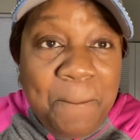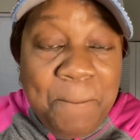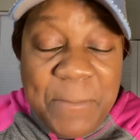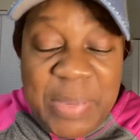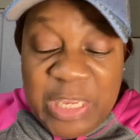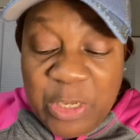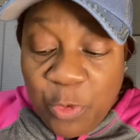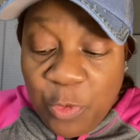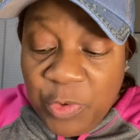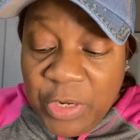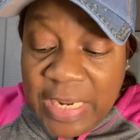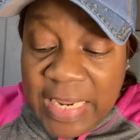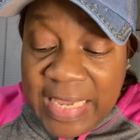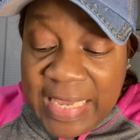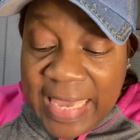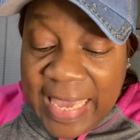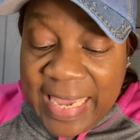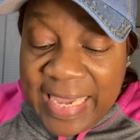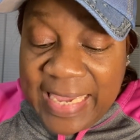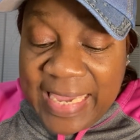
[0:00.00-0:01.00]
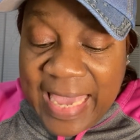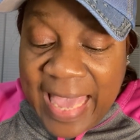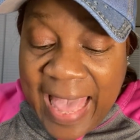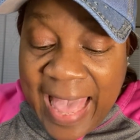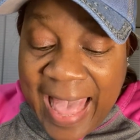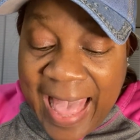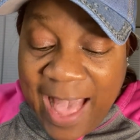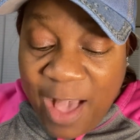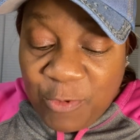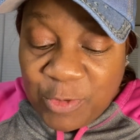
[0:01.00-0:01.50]
building a
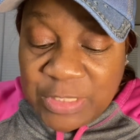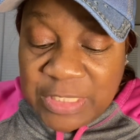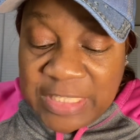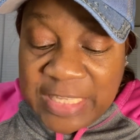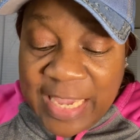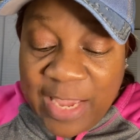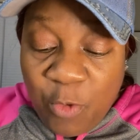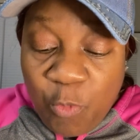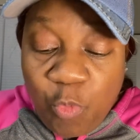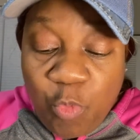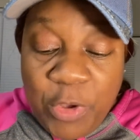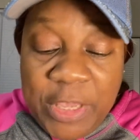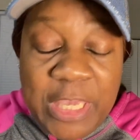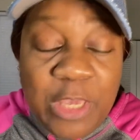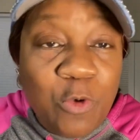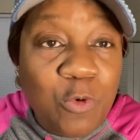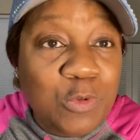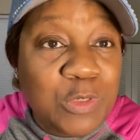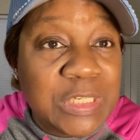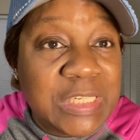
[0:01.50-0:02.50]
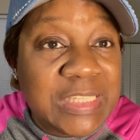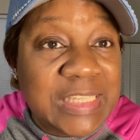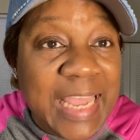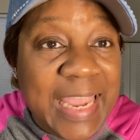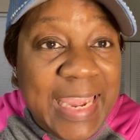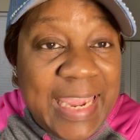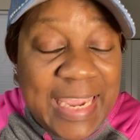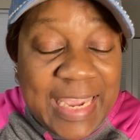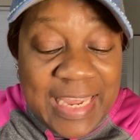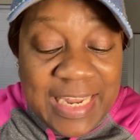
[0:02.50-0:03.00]
house that will
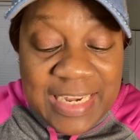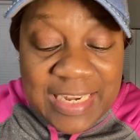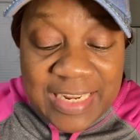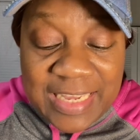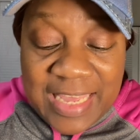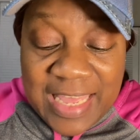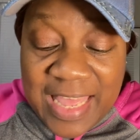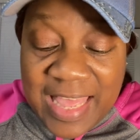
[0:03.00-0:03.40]
stand,